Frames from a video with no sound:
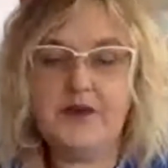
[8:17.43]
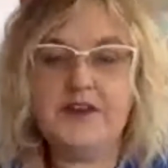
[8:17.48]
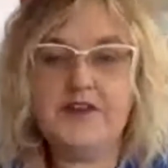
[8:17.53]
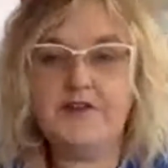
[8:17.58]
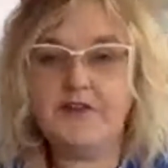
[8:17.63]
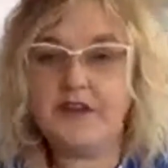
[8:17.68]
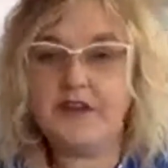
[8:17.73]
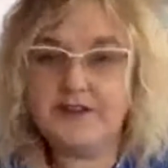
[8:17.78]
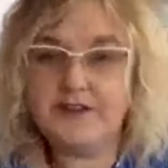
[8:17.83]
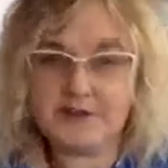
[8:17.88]

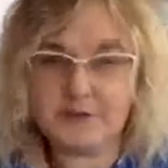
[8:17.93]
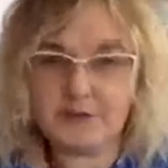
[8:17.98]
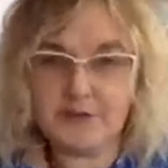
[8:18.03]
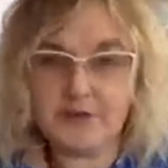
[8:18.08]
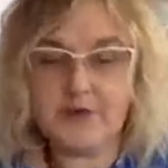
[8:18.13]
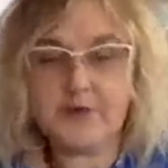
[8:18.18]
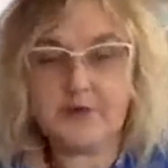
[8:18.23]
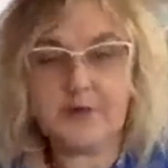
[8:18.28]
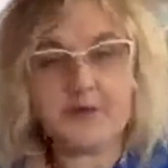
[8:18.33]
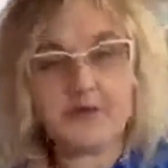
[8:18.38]
when you write
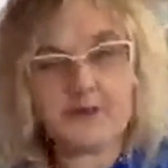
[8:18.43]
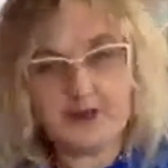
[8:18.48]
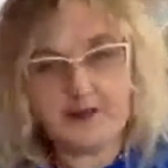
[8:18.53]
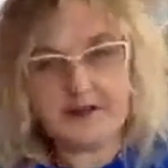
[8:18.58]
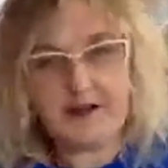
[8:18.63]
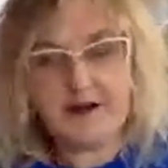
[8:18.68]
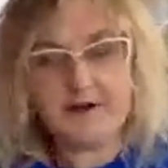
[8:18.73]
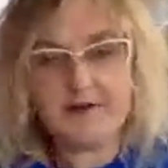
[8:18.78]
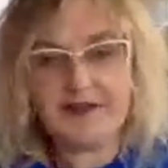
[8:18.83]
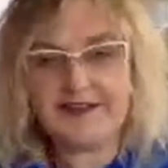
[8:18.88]
your book, put in
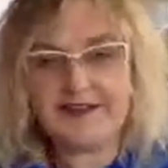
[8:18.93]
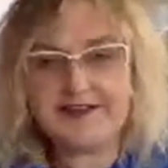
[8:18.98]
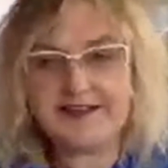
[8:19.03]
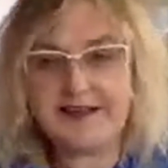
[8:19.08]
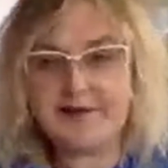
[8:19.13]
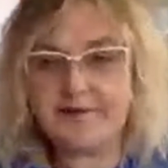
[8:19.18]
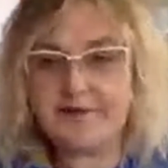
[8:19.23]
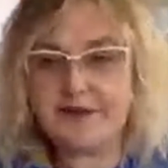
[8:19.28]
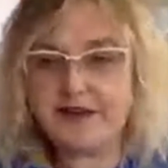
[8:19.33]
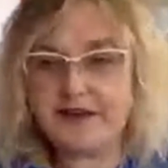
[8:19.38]
the comments,
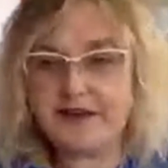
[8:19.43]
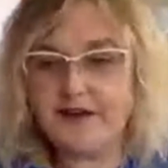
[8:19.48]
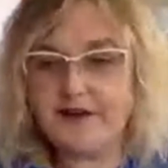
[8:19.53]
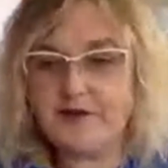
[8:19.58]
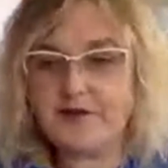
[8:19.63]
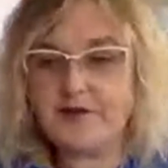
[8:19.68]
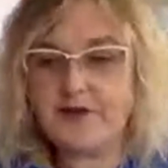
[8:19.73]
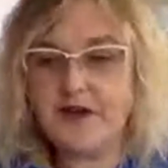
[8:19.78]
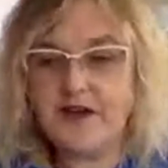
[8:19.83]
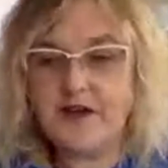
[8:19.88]
let me
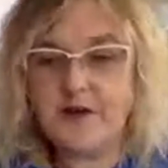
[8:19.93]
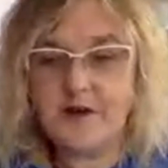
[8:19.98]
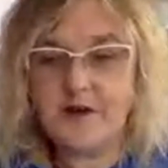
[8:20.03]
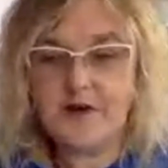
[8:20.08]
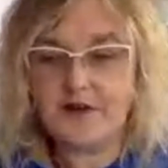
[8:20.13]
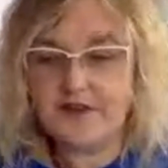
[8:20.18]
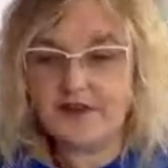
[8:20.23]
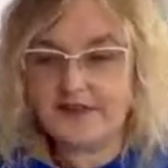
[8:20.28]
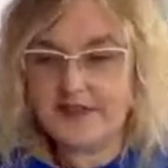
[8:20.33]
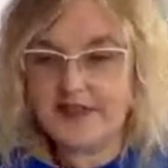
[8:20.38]
know what
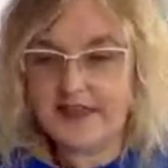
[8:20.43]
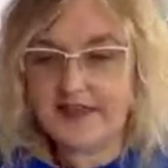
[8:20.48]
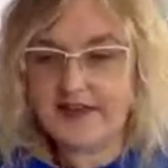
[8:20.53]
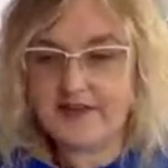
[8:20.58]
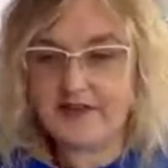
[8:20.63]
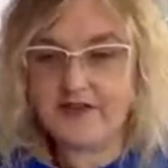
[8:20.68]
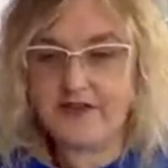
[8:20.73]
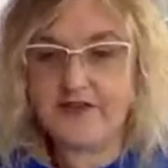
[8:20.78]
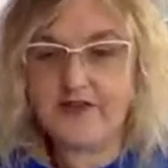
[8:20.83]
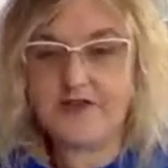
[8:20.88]
you think, or
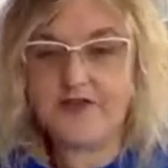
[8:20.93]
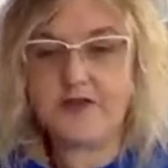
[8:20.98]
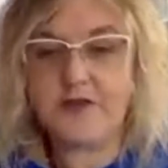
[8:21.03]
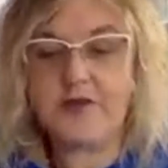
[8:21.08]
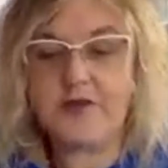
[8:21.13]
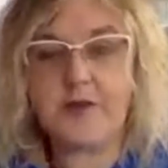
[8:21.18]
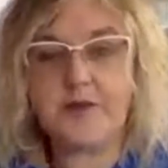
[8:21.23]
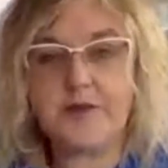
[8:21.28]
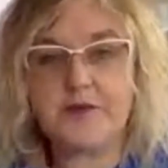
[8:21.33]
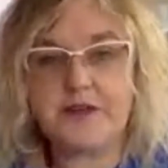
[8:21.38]
if you've come up
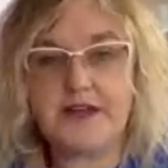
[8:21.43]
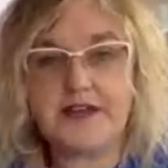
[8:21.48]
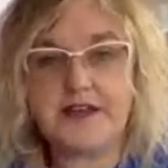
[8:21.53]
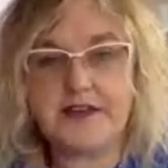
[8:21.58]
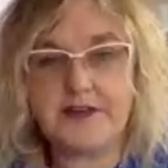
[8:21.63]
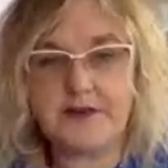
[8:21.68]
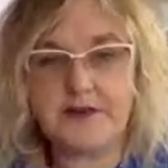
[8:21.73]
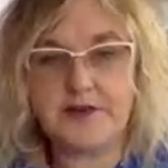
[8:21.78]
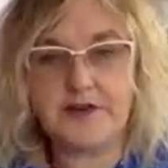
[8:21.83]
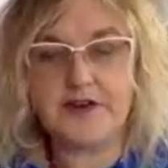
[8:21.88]
with any
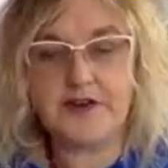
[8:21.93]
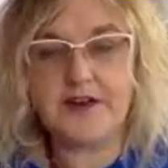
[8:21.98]
other